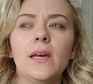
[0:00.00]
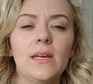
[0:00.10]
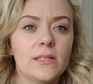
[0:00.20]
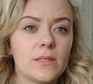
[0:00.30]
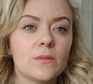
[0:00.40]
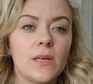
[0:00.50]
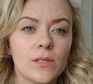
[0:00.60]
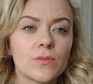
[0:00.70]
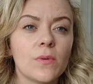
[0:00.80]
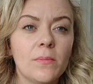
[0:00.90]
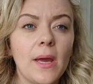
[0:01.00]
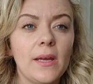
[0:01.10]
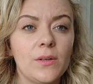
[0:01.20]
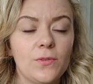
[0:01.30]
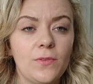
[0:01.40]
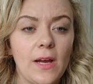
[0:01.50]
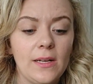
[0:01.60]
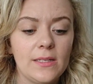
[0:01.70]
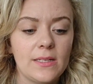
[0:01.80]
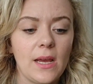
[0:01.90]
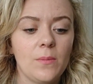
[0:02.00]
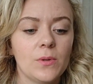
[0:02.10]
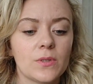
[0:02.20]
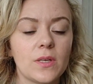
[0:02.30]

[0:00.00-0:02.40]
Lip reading: it's remained fairly stable.